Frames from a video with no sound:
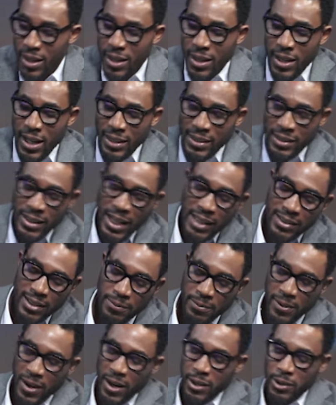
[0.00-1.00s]
I think that's a
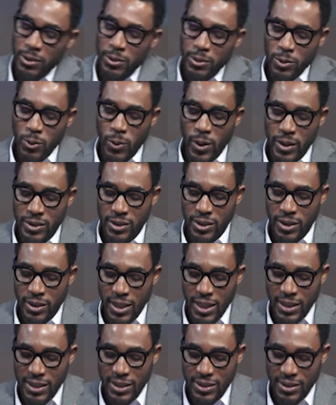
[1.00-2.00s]
very good question,
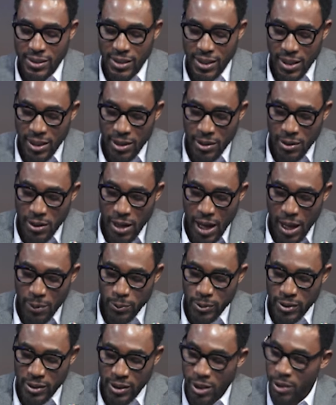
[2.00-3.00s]
and it's I
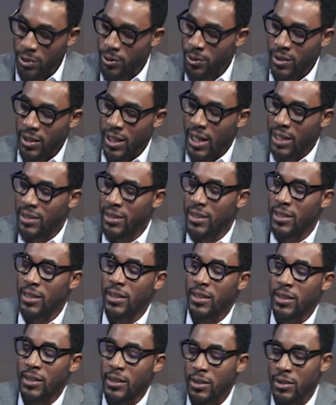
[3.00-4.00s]
would tell you that
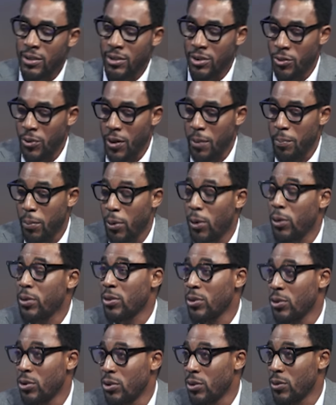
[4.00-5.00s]
the report
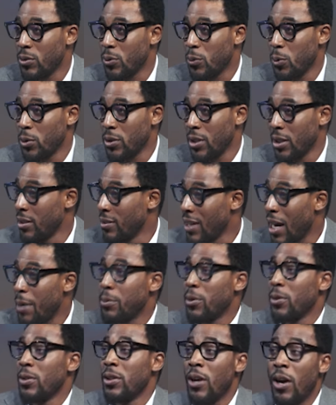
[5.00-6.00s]
you just quoted is
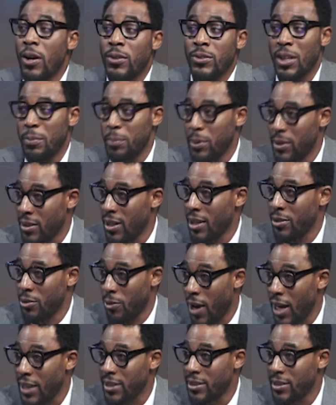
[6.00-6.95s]
absolutely 100% right.